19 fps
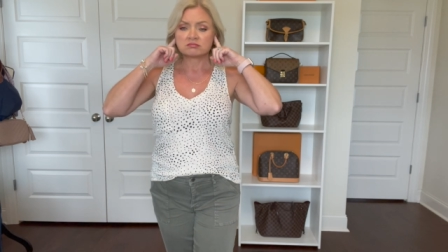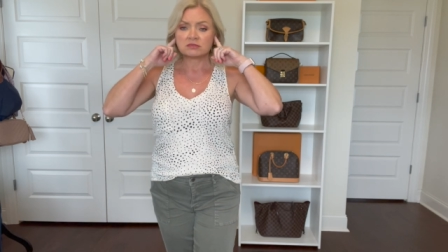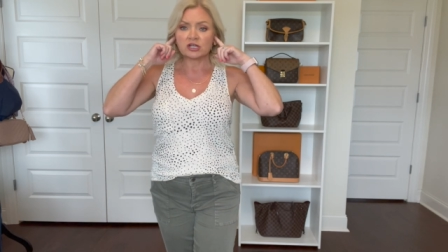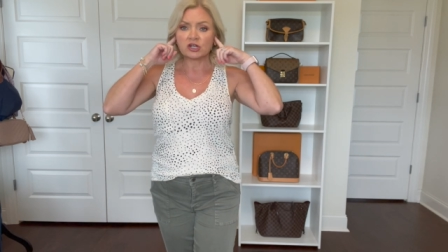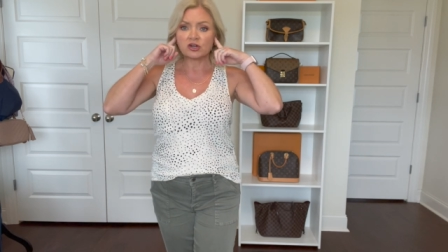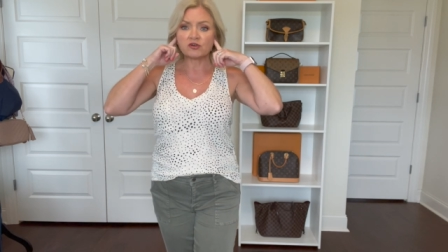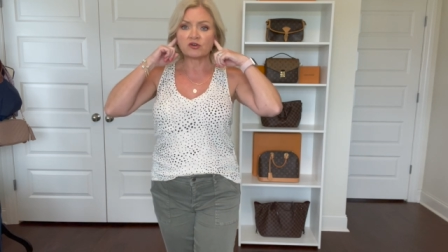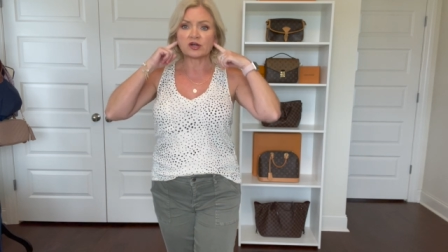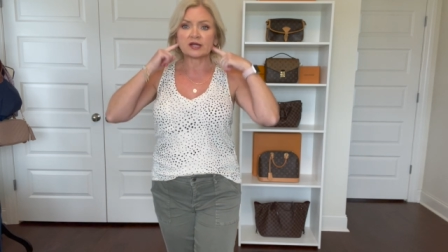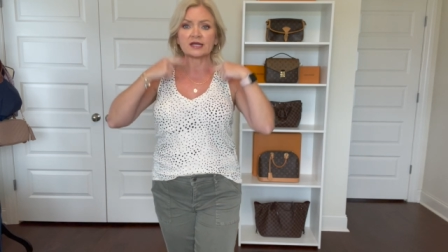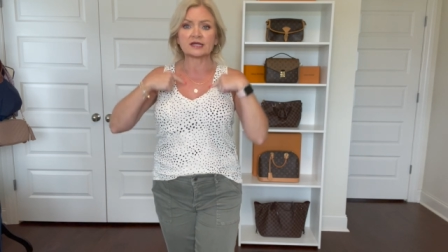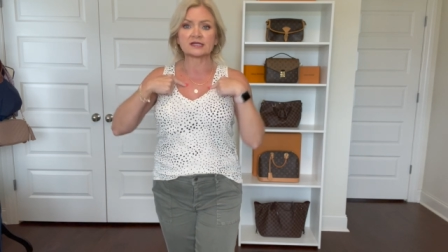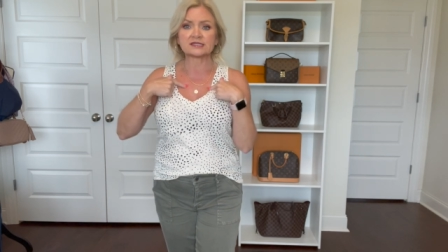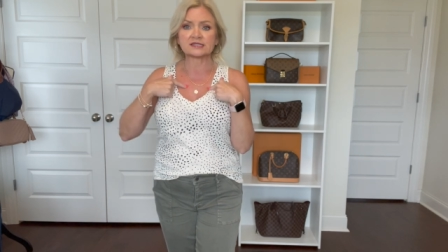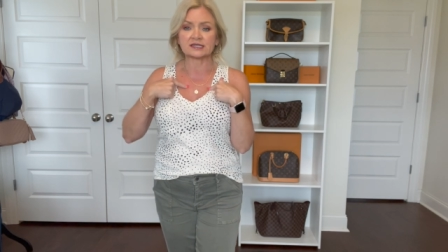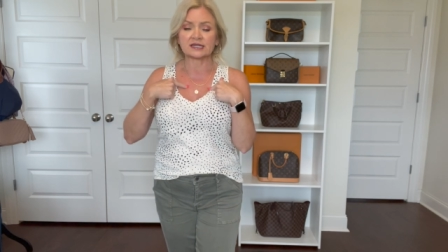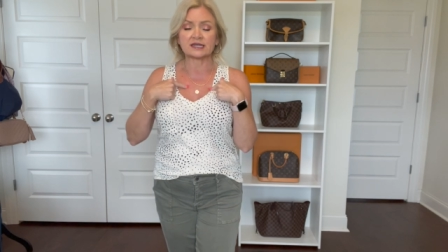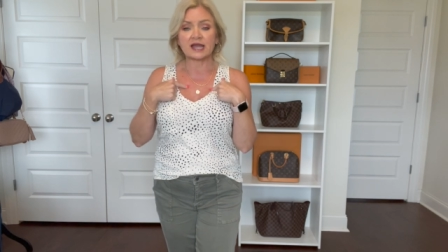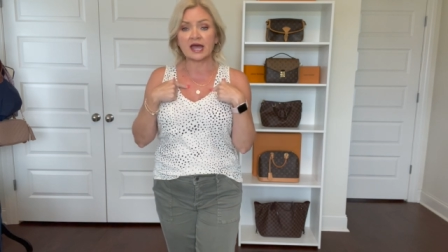
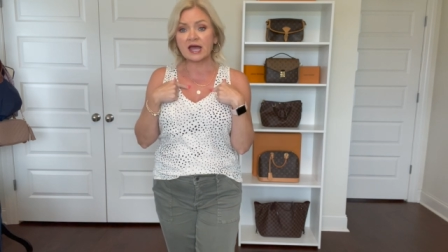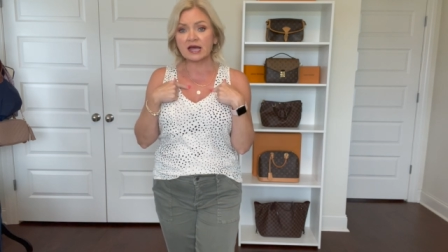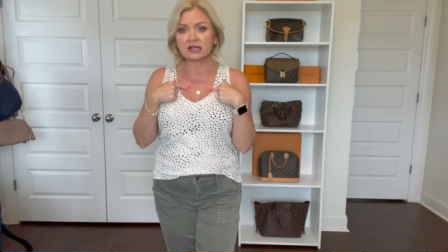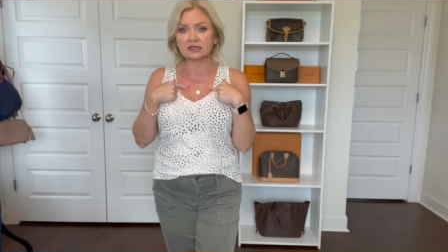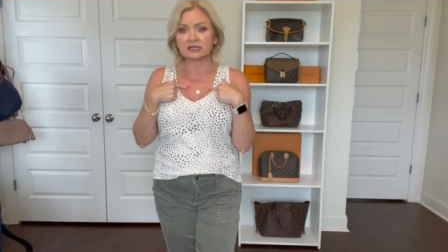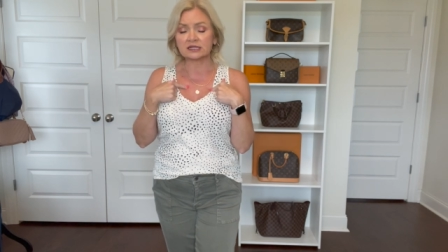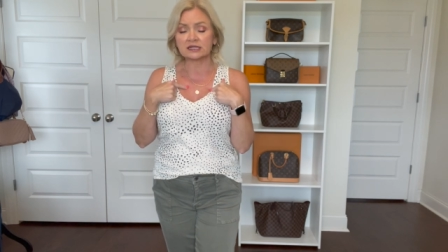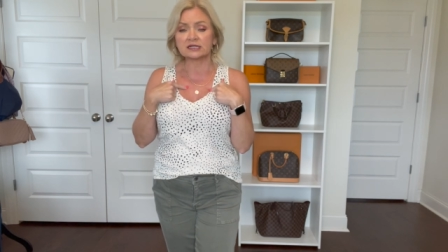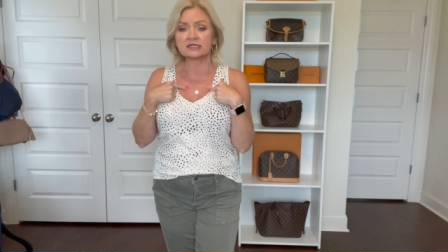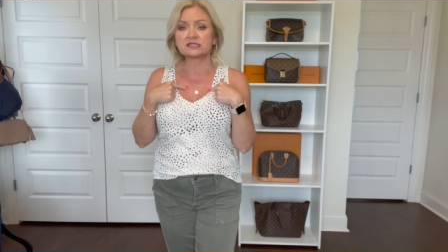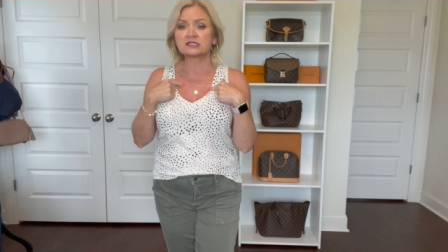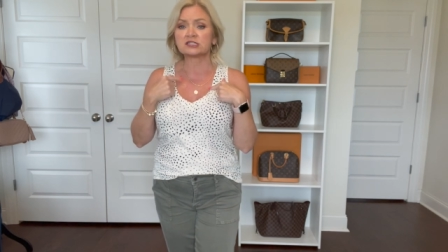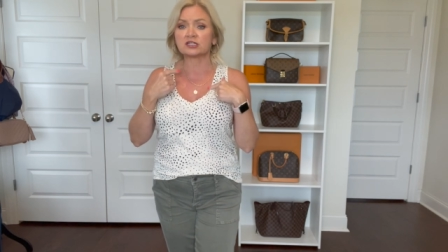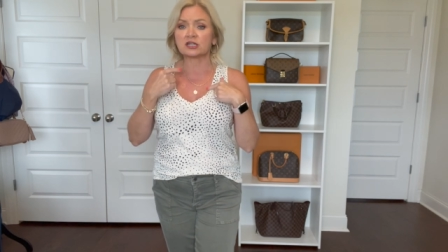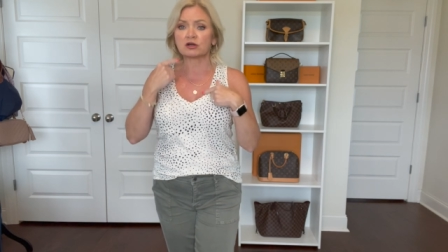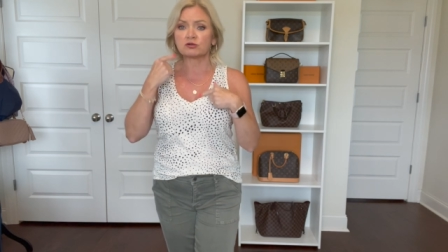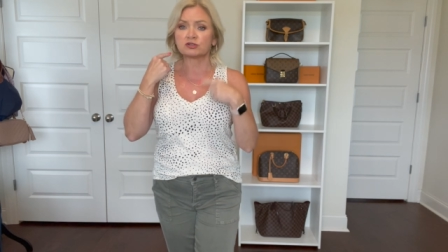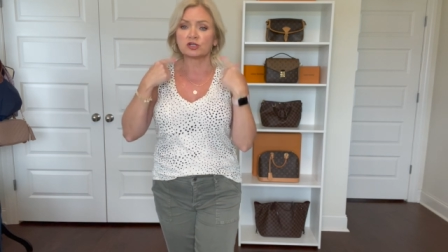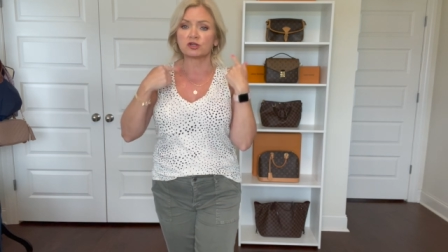earrings and necklace, you
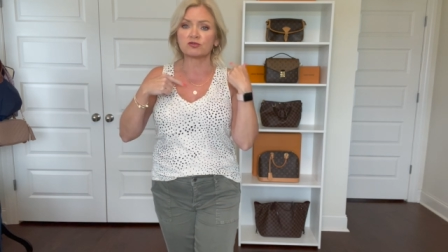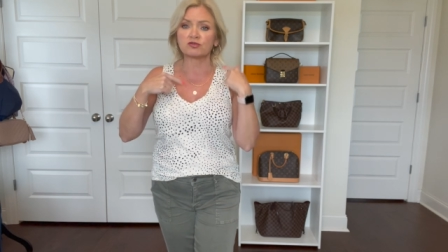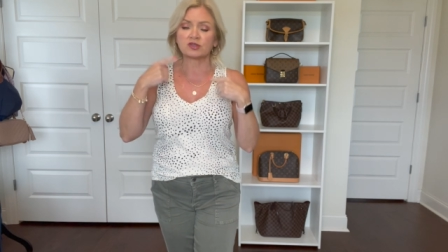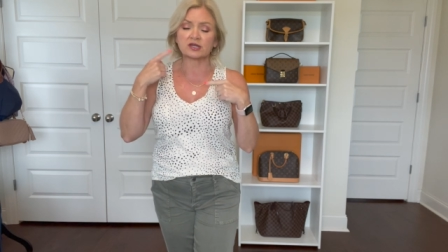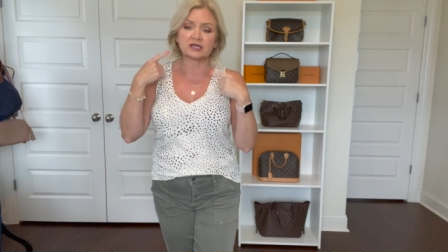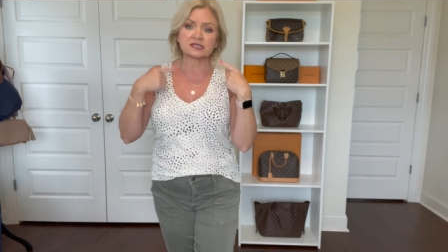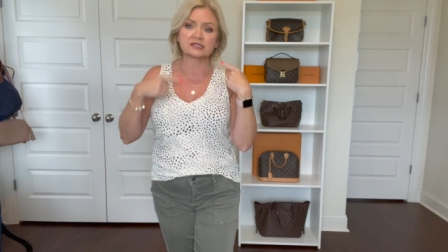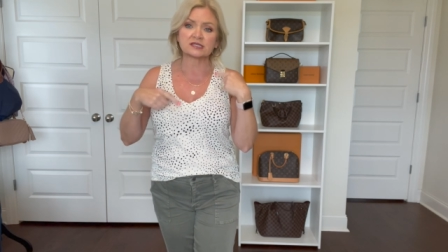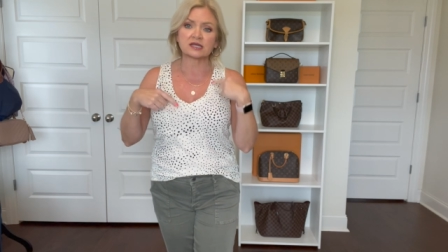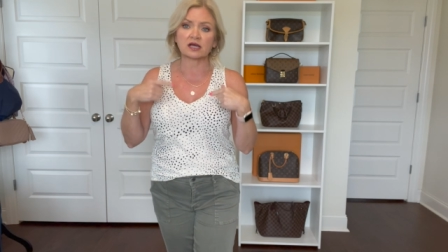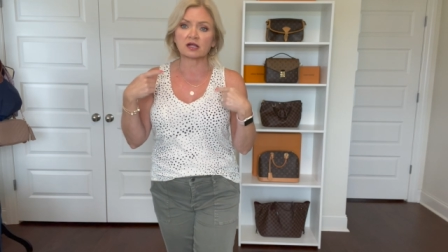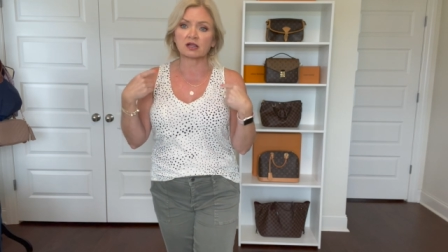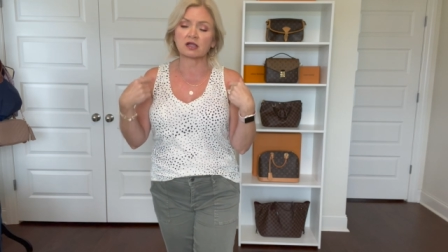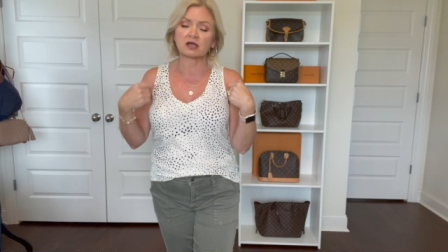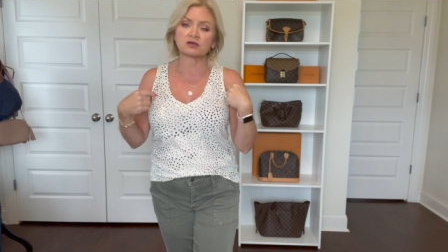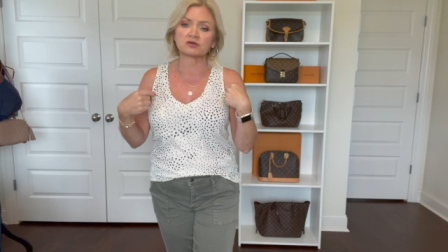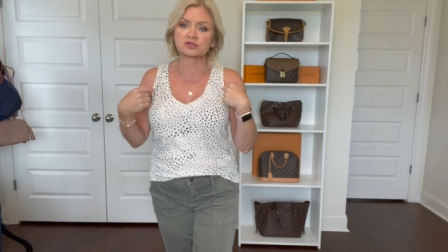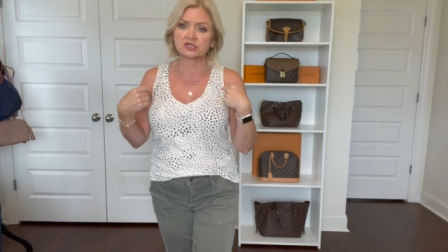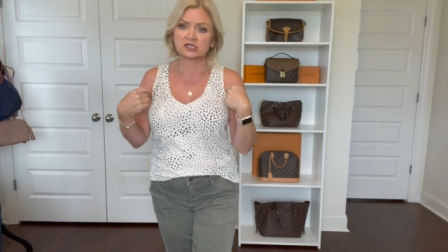know, two things that
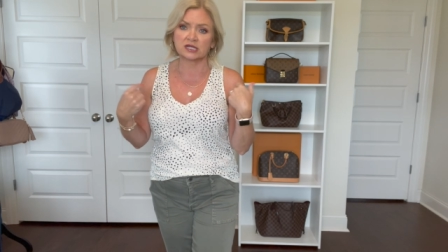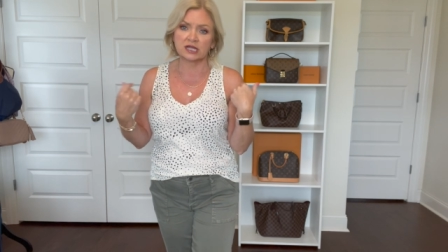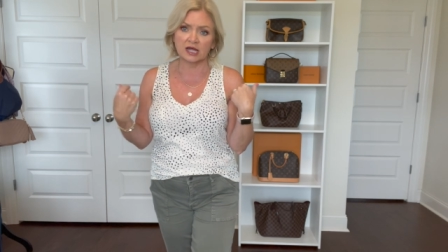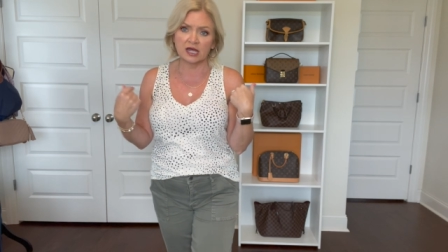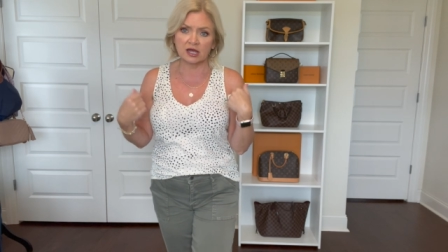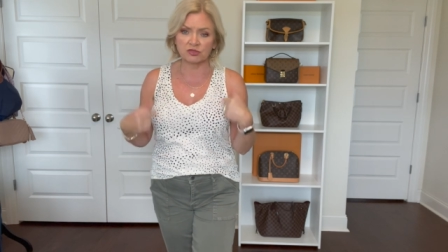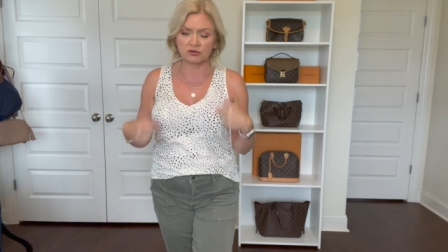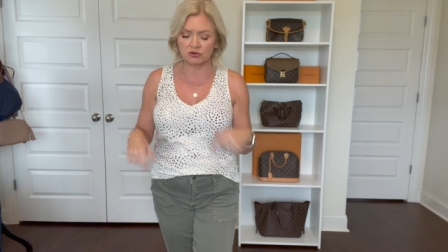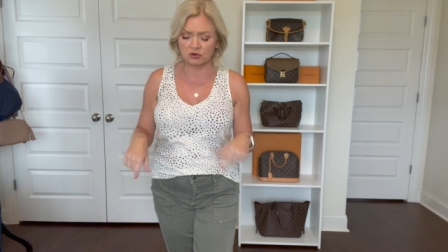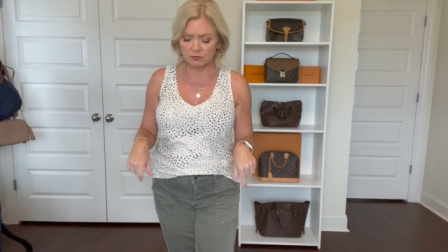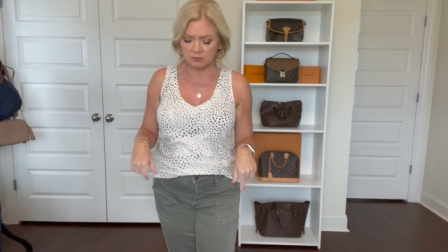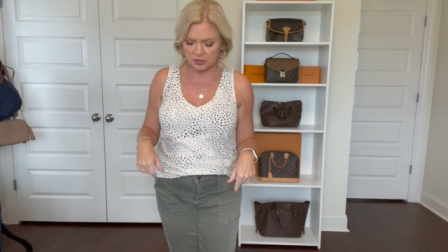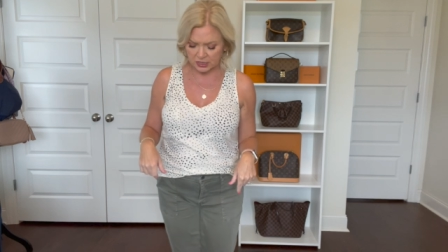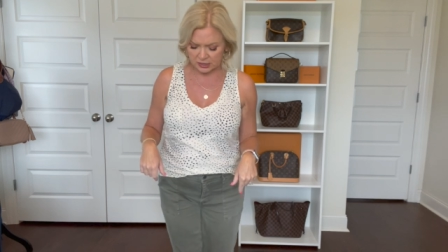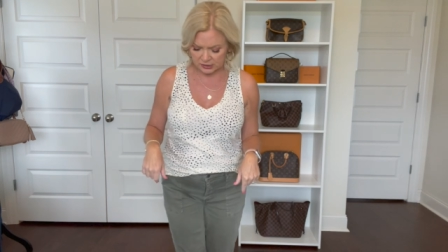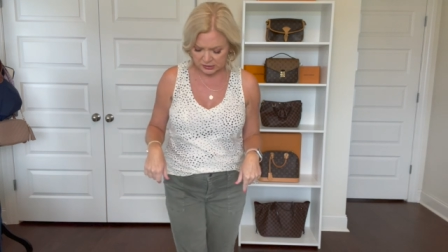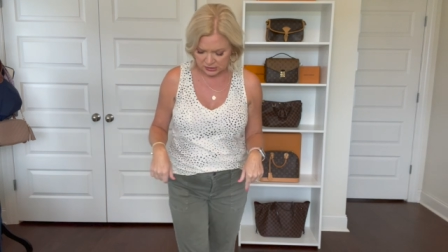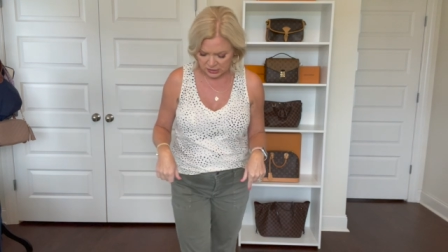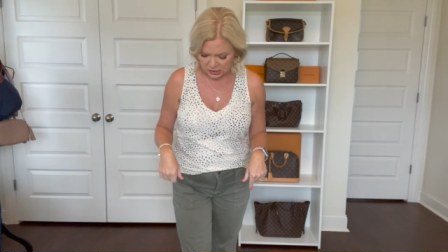close together,
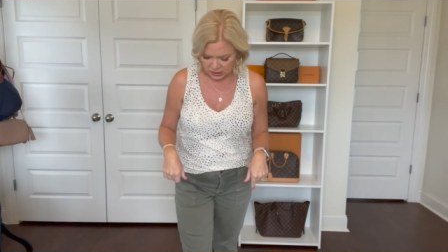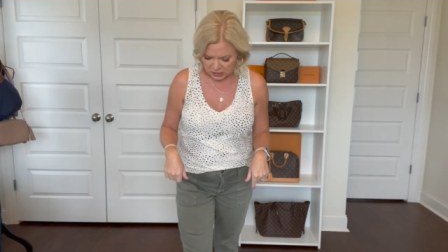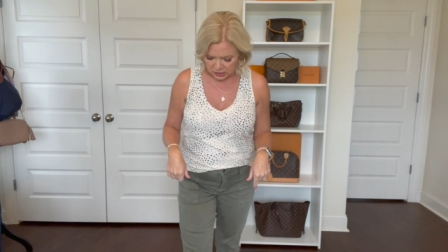but